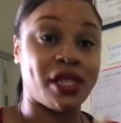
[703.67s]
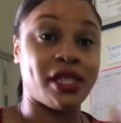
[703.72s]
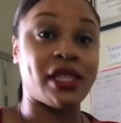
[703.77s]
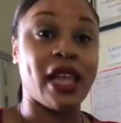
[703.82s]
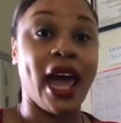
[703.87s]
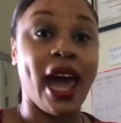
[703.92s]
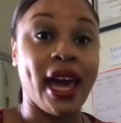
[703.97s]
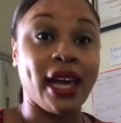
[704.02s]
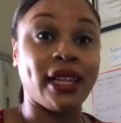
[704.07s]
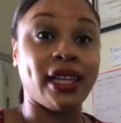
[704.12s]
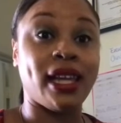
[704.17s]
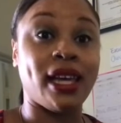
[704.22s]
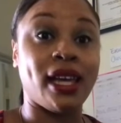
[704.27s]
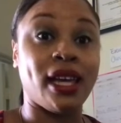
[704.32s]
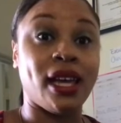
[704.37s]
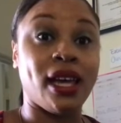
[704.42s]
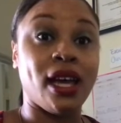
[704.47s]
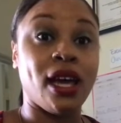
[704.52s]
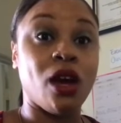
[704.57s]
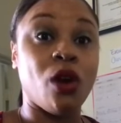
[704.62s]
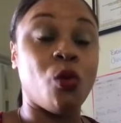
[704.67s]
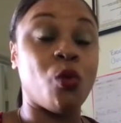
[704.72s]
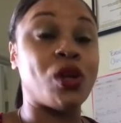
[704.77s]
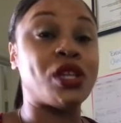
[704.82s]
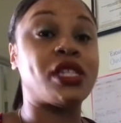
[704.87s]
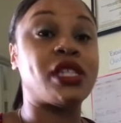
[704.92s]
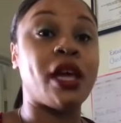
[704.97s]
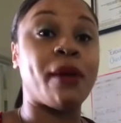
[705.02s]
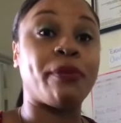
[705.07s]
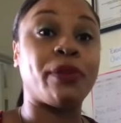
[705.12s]
stagnant, where
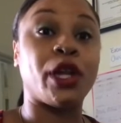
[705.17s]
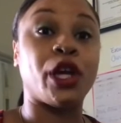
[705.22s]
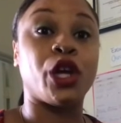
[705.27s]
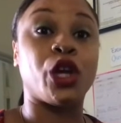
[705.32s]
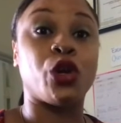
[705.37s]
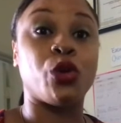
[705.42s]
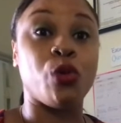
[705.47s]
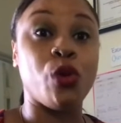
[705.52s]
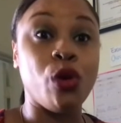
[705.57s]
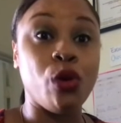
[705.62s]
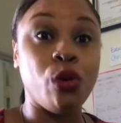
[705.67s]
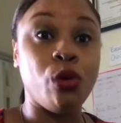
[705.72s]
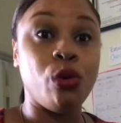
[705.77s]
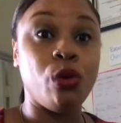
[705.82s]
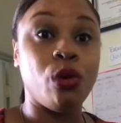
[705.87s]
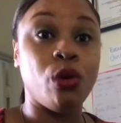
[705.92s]
something grew,